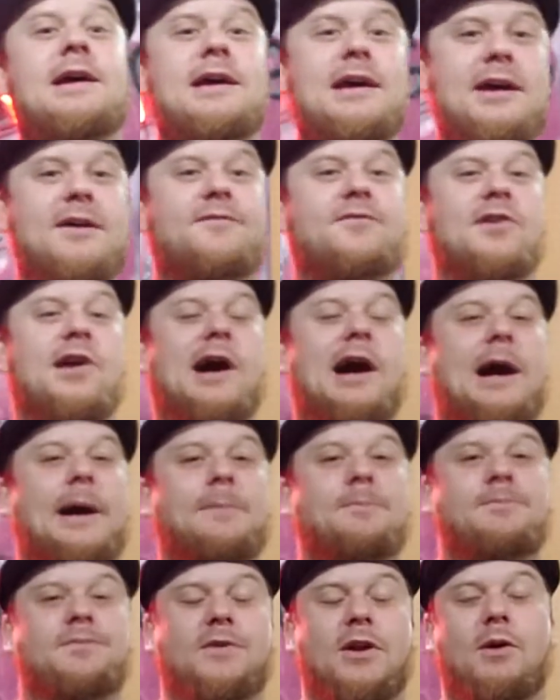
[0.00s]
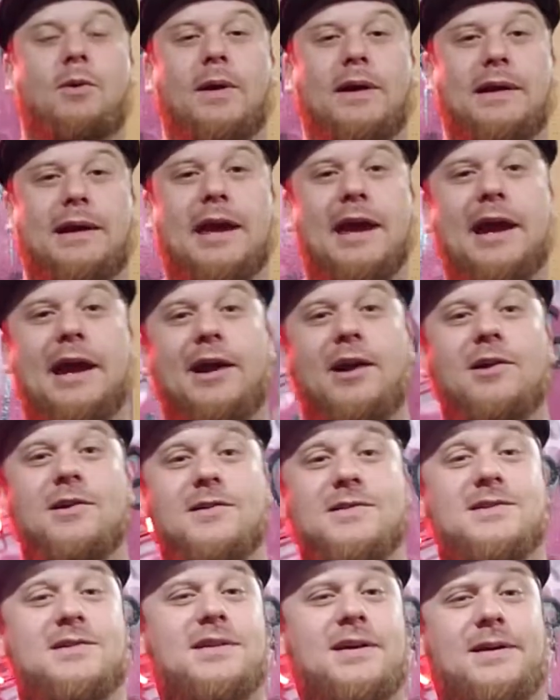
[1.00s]
If not, no one
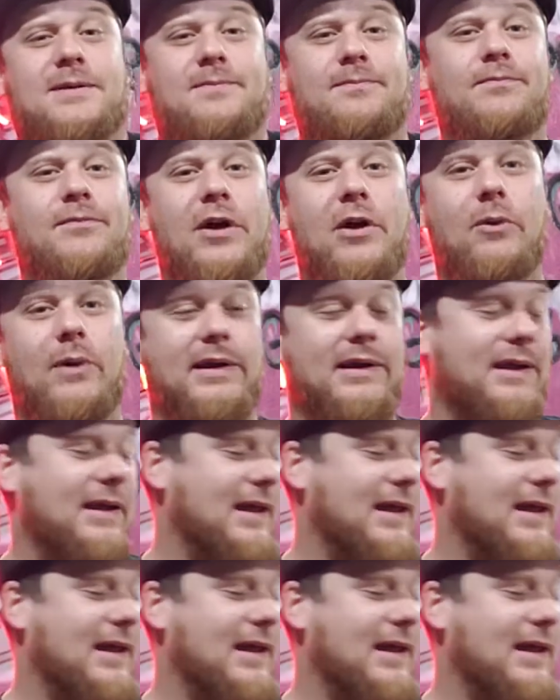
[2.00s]
cares no one